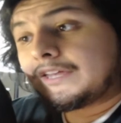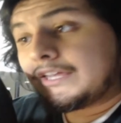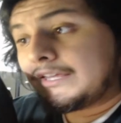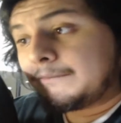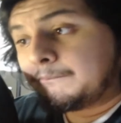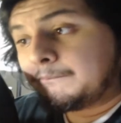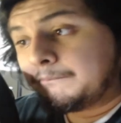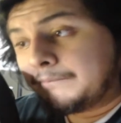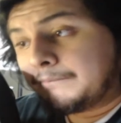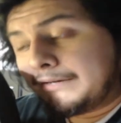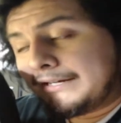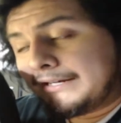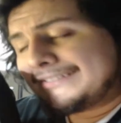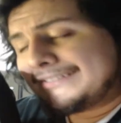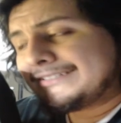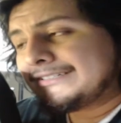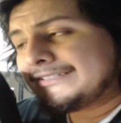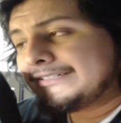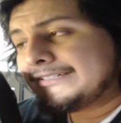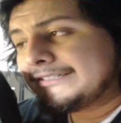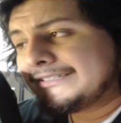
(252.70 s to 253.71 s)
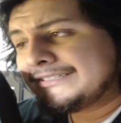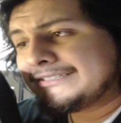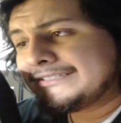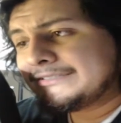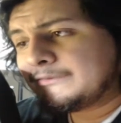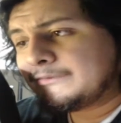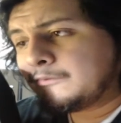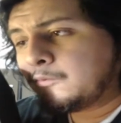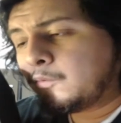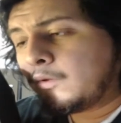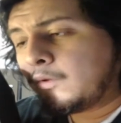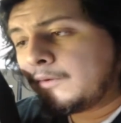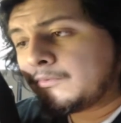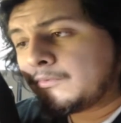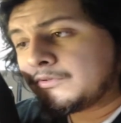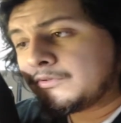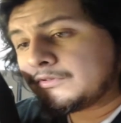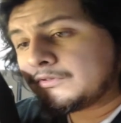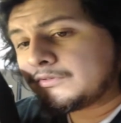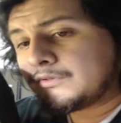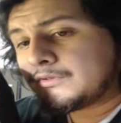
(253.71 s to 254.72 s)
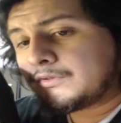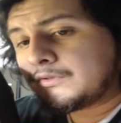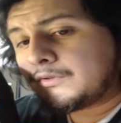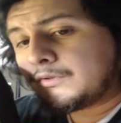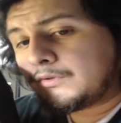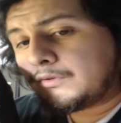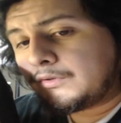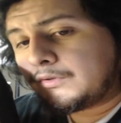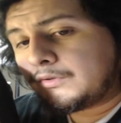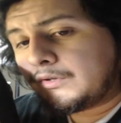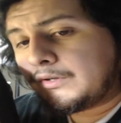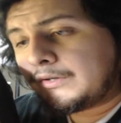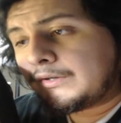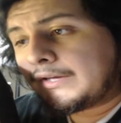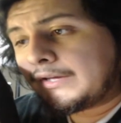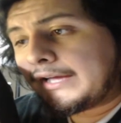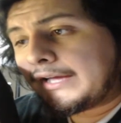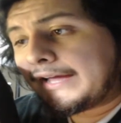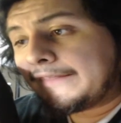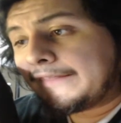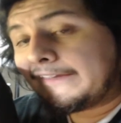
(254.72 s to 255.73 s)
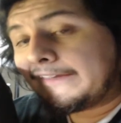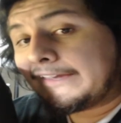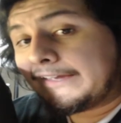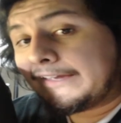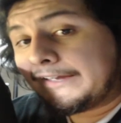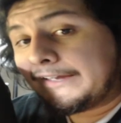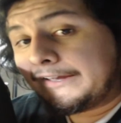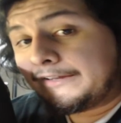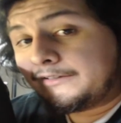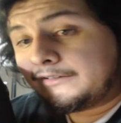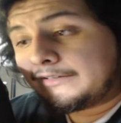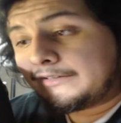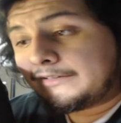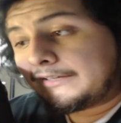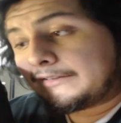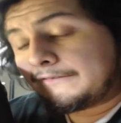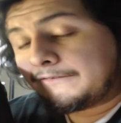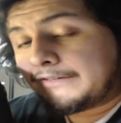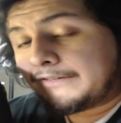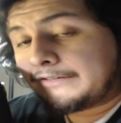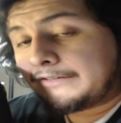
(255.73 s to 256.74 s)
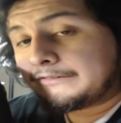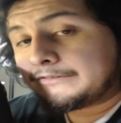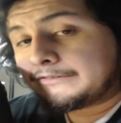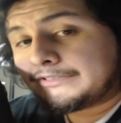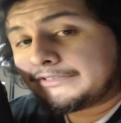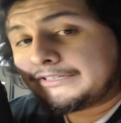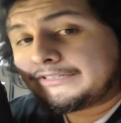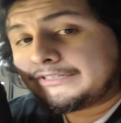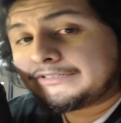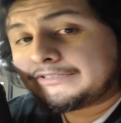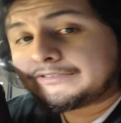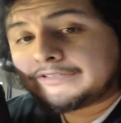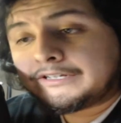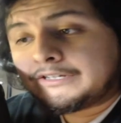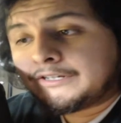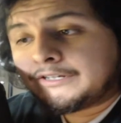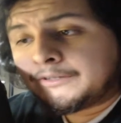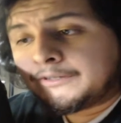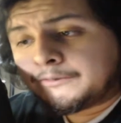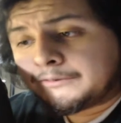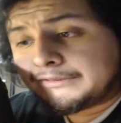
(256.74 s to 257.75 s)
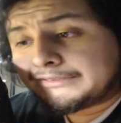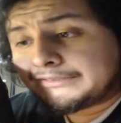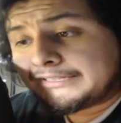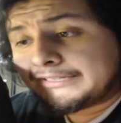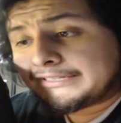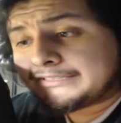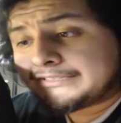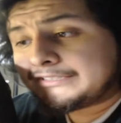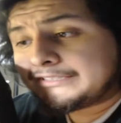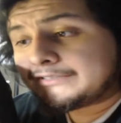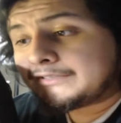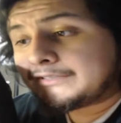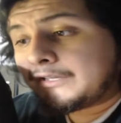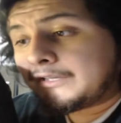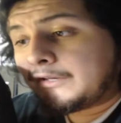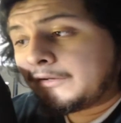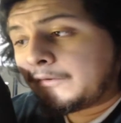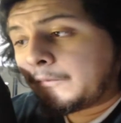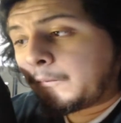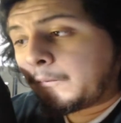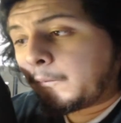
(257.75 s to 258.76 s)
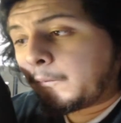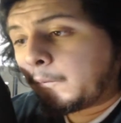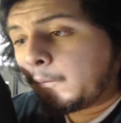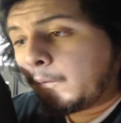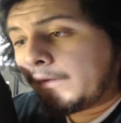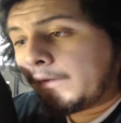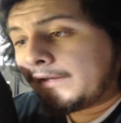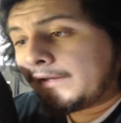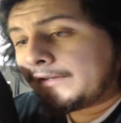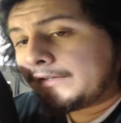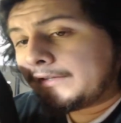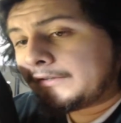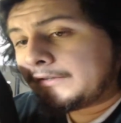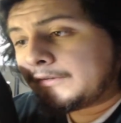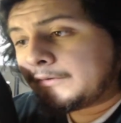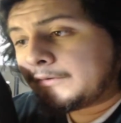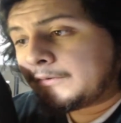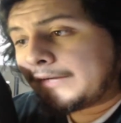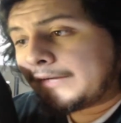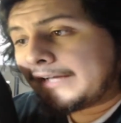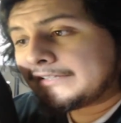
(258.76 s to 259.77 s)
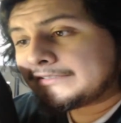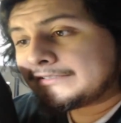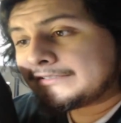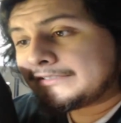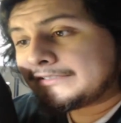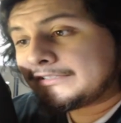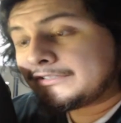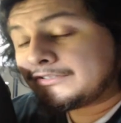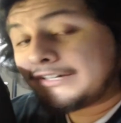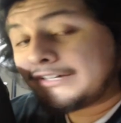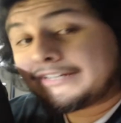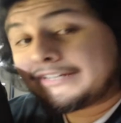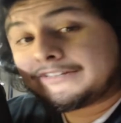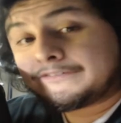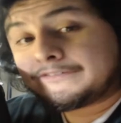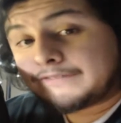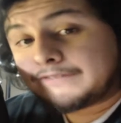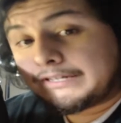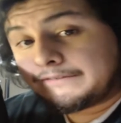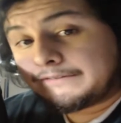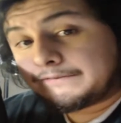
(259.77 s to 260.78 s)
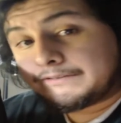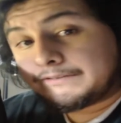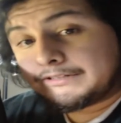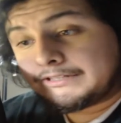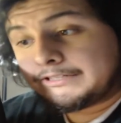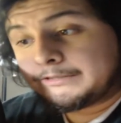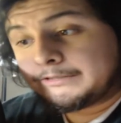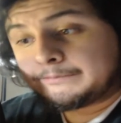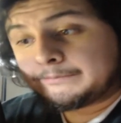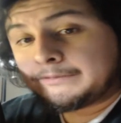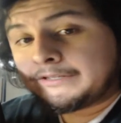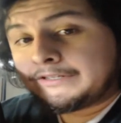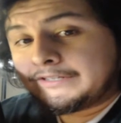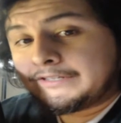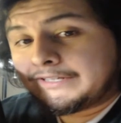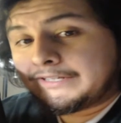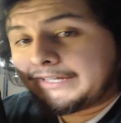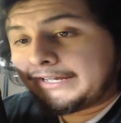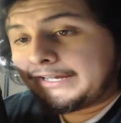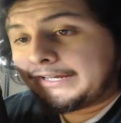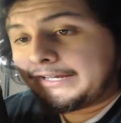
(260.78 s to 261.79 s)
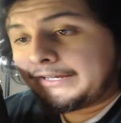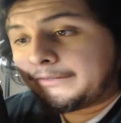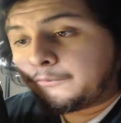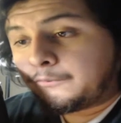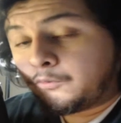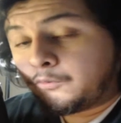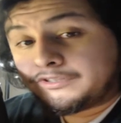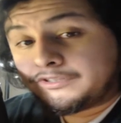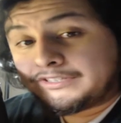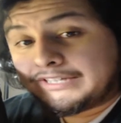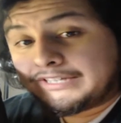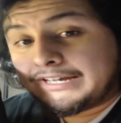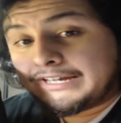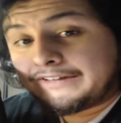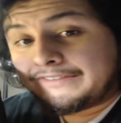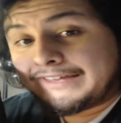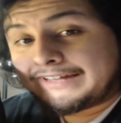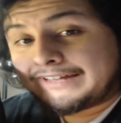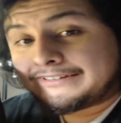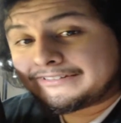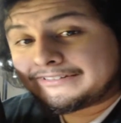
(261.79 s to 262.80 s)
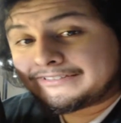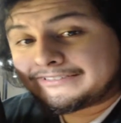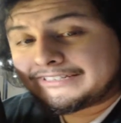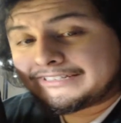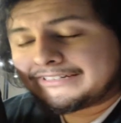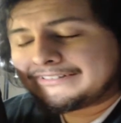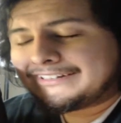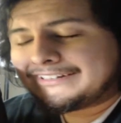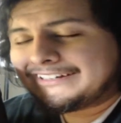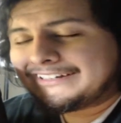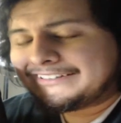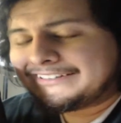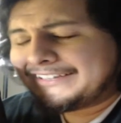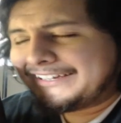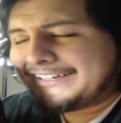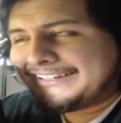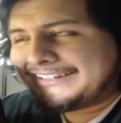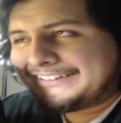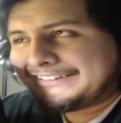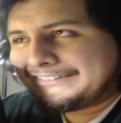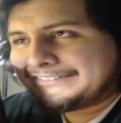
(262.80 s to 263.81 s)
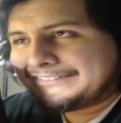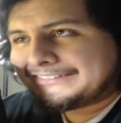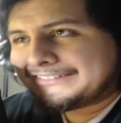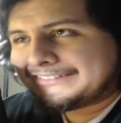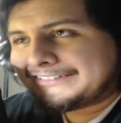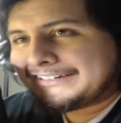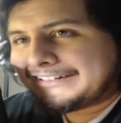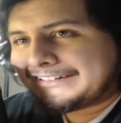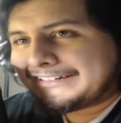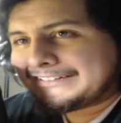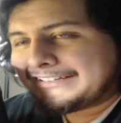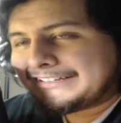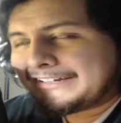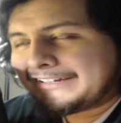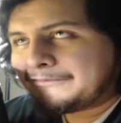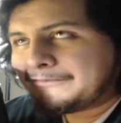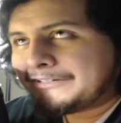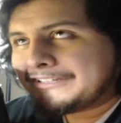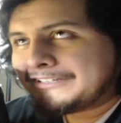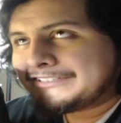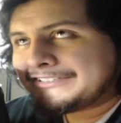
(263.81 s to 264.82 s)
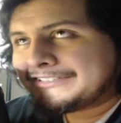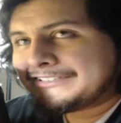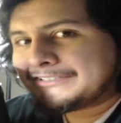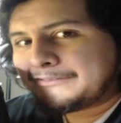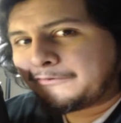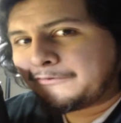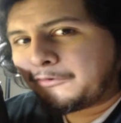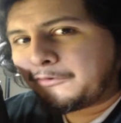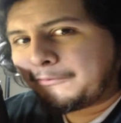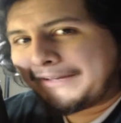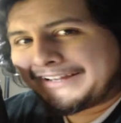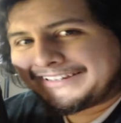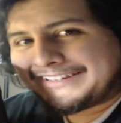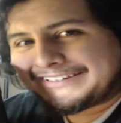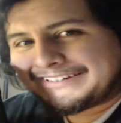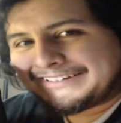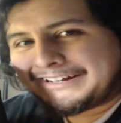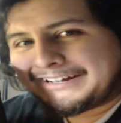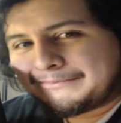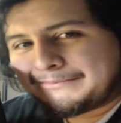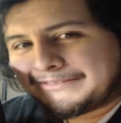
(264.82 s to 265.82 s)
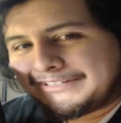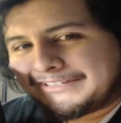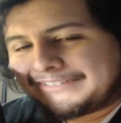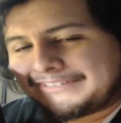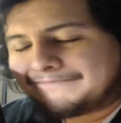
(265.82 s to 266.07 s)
but what was good at the end, like the final scenes, was that she's willing to actually try to fight for him, and we'll see how that turns out. And they do a nod, like, what is this, a romantic comedy?